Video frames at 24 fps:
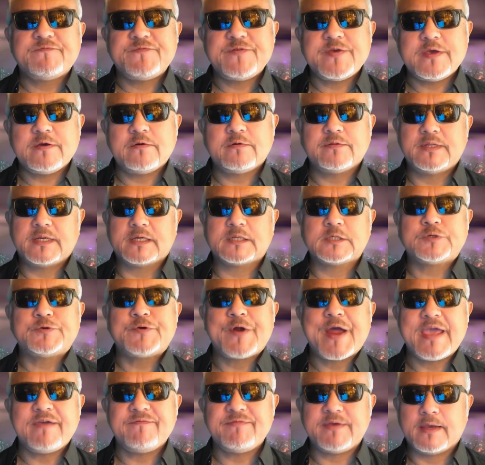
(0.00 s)
feel the
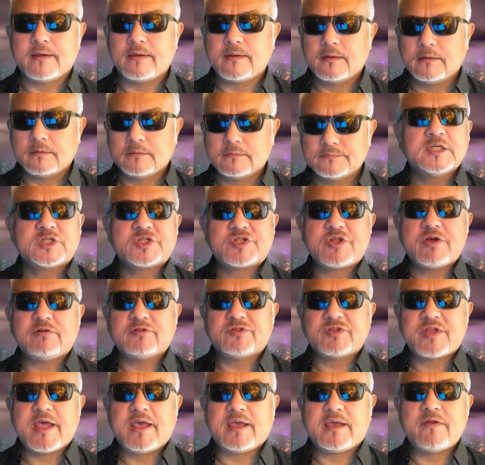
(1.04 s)
craving still
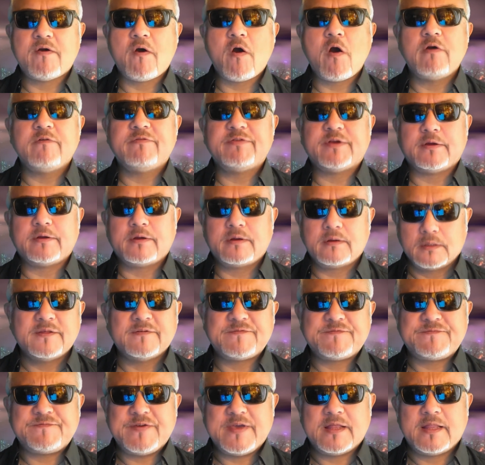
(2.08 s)
taking over the
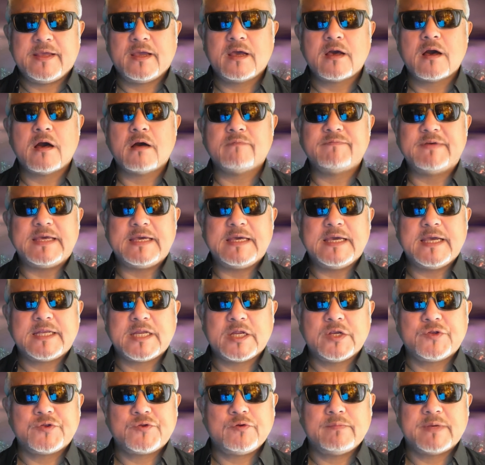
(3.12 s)
feeling of
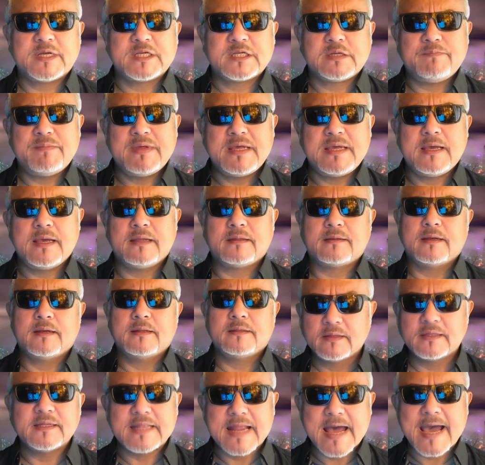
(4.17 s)
eating too much meat
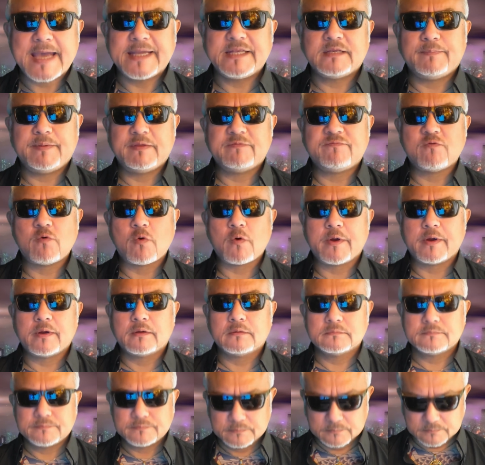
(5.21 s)
the night before.
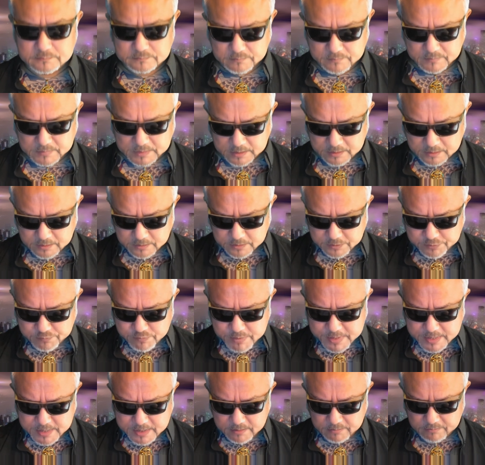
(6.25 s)

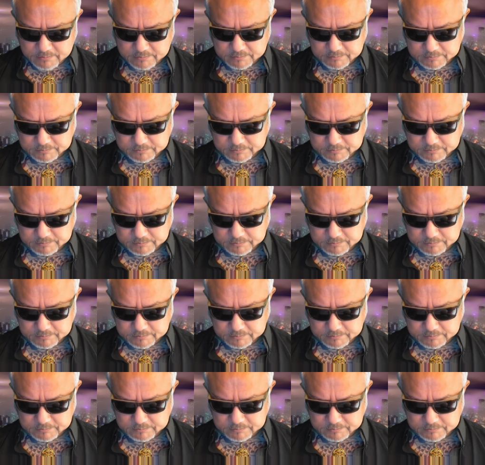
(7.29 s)
3.